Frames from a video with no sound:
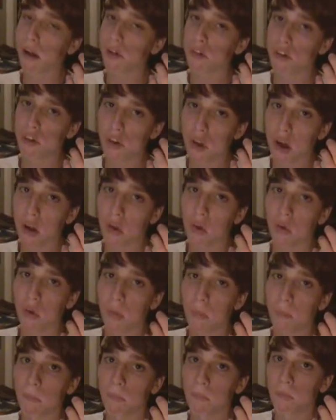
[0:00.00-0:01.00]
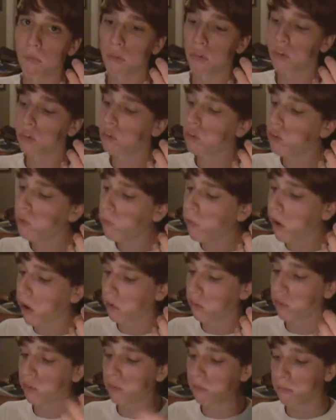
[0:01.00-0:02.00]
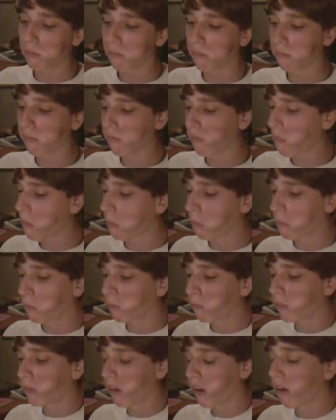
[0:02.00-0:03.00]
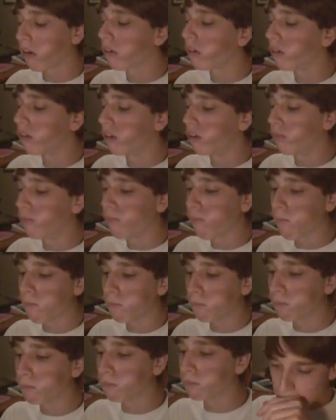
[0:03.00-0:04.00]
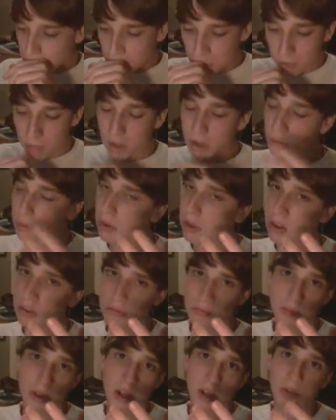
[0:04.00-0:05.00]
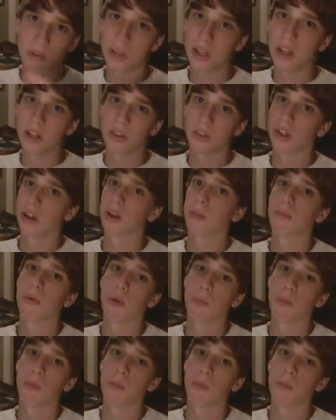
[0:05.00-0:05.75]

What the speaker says: of chocolate. It's too much. Not good. I realize I'm kind of eating like a